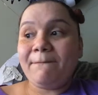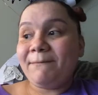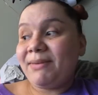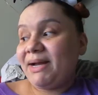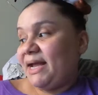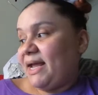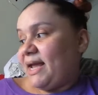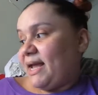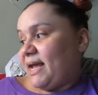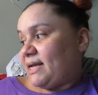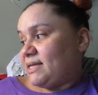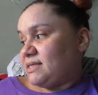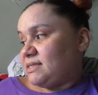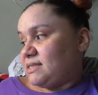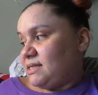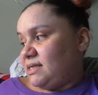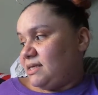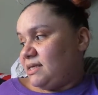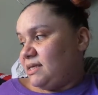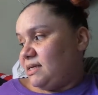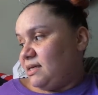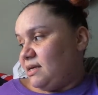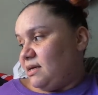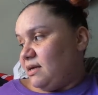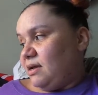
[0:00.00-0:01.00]
my
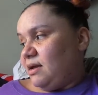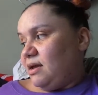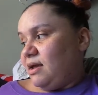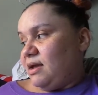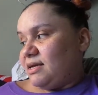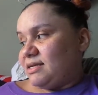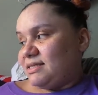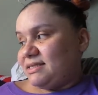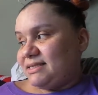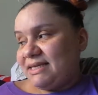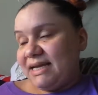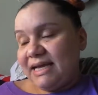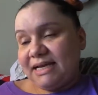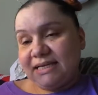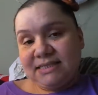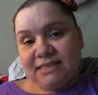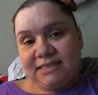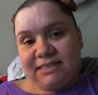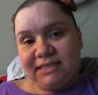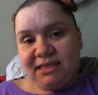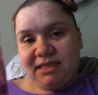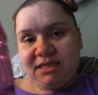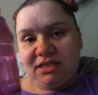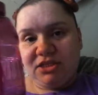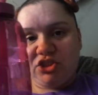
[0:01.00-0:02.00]
handy
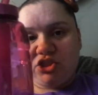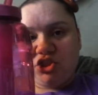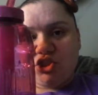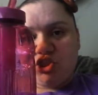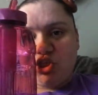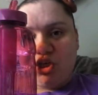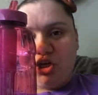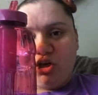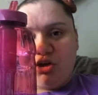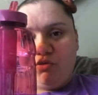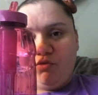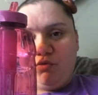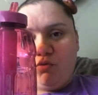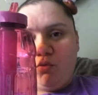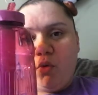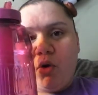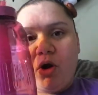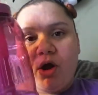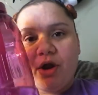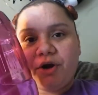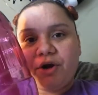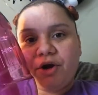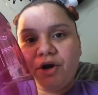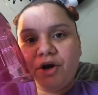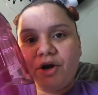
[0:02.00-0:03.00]
dandy jug of
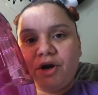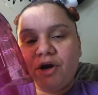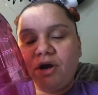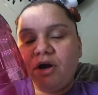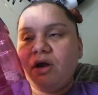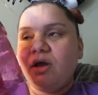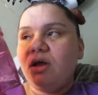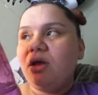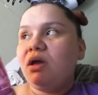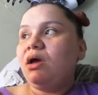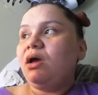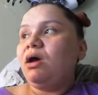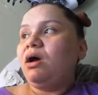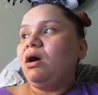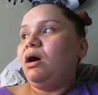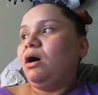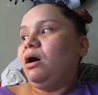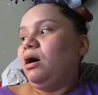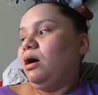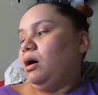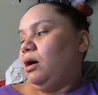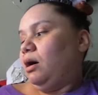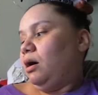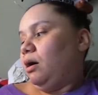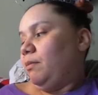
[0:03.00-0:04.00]
water
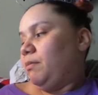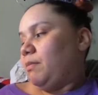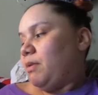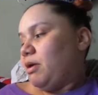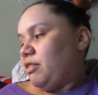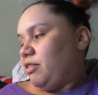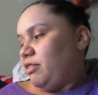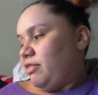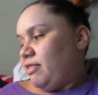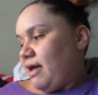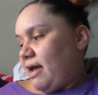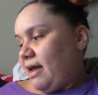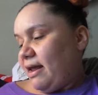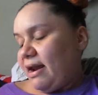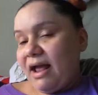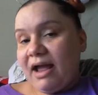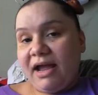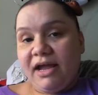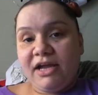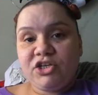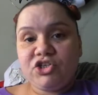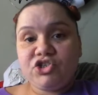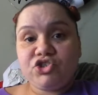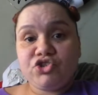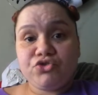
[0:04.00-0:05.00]
um that
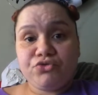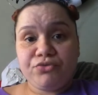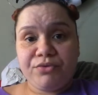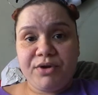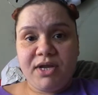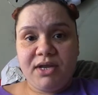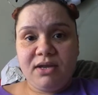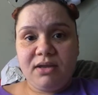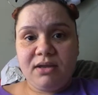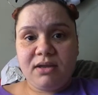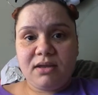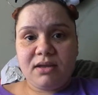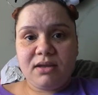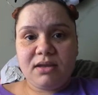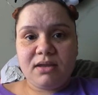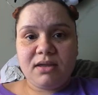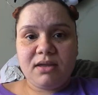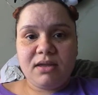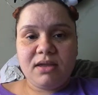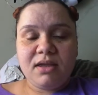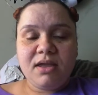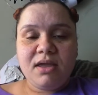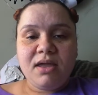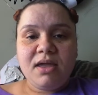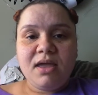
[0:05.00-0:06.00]
I
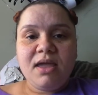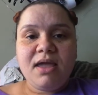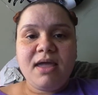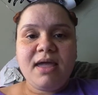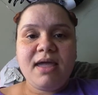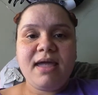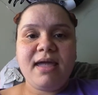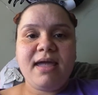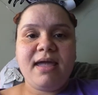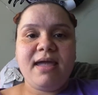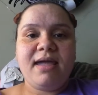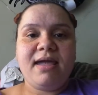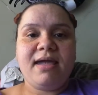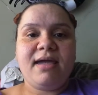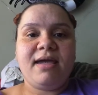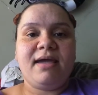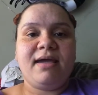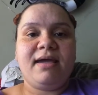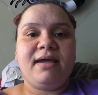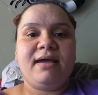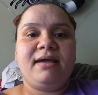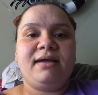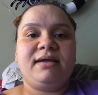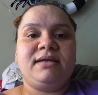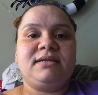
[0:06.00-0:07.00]
drink.
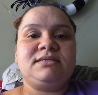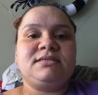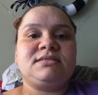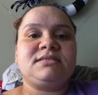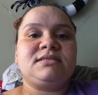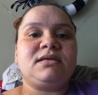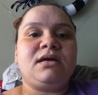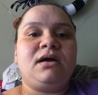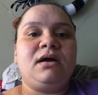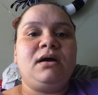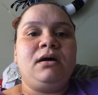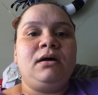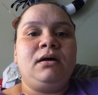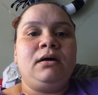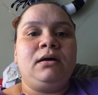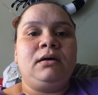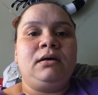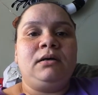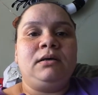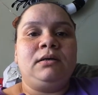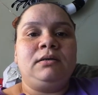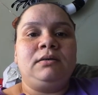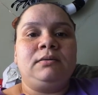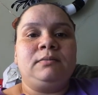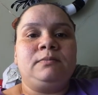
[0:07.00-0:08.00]
And
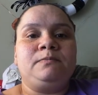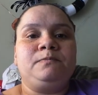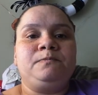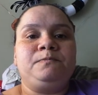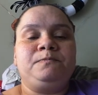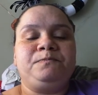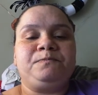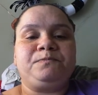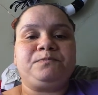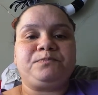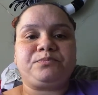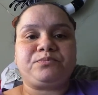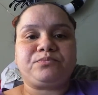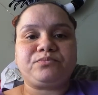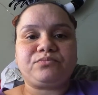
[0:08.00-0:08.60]
um